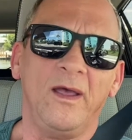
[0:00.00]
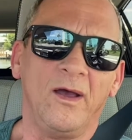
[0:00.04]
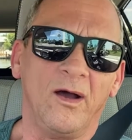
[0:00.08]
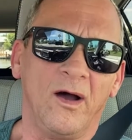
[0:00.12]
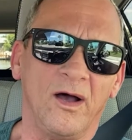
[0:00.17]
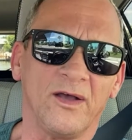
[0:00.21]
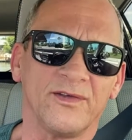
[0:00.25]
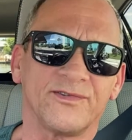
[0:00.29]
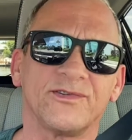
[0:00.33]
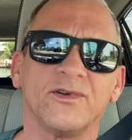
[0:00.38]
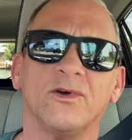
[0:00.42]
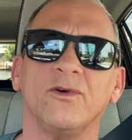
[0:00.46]

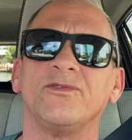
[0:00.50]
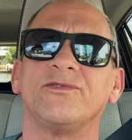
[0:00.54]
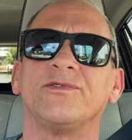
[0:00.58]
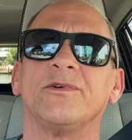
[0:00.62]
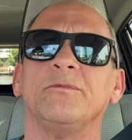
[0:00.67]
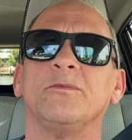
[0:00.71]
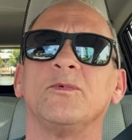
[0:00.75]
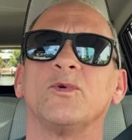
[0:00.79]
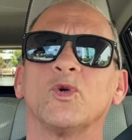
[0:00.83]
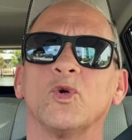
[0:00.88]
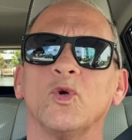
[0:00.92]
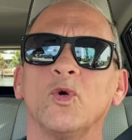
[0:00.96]
also
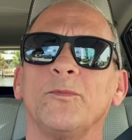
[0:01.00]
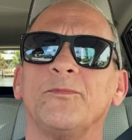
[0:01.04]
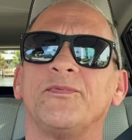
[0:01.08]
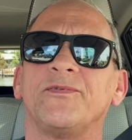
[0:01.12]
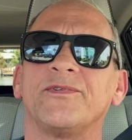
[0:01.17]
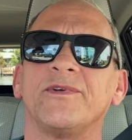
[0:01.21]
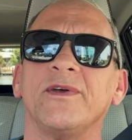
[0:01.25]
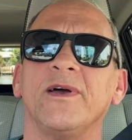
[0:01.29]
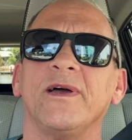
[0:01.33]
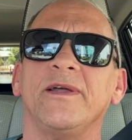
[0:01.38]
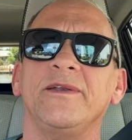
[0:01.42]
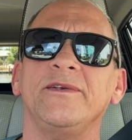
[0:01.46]
some
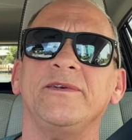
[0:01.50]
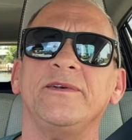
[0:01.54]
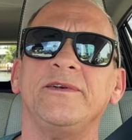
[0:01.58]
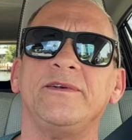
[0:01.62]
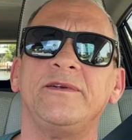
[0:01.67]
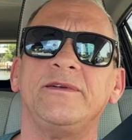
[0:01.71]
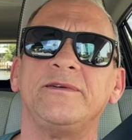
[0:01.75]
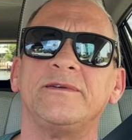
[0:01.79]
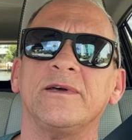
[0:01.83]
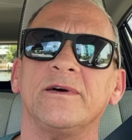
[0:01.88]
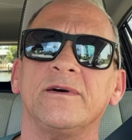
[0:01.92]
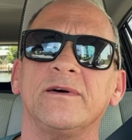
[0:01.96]
groups
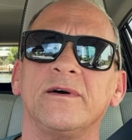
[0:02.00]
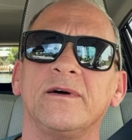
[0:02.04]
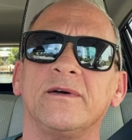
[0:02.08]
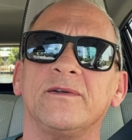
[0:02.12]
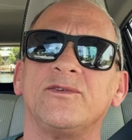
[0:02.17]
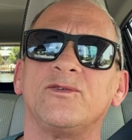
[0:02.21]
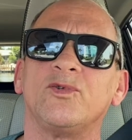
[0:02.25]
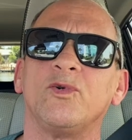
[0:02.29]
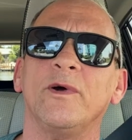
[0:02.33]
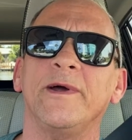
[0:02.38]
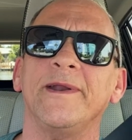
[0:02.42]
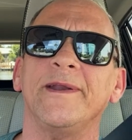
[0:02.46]
on uh,
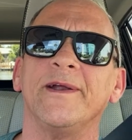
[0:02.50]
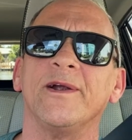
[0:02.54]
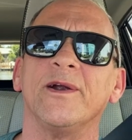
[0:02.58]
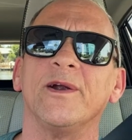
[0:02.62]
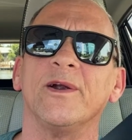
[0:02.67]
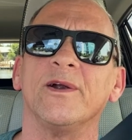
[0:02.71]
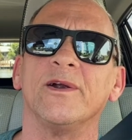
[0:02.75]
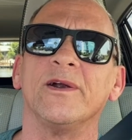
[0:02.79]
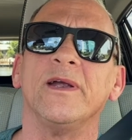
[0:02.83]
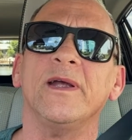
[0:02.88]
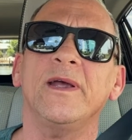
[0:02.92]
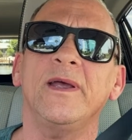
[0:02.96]

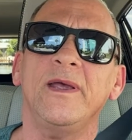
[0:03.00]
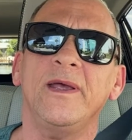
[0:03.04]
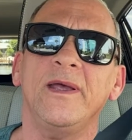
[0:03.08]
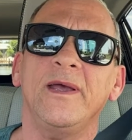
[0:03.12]
Twitter,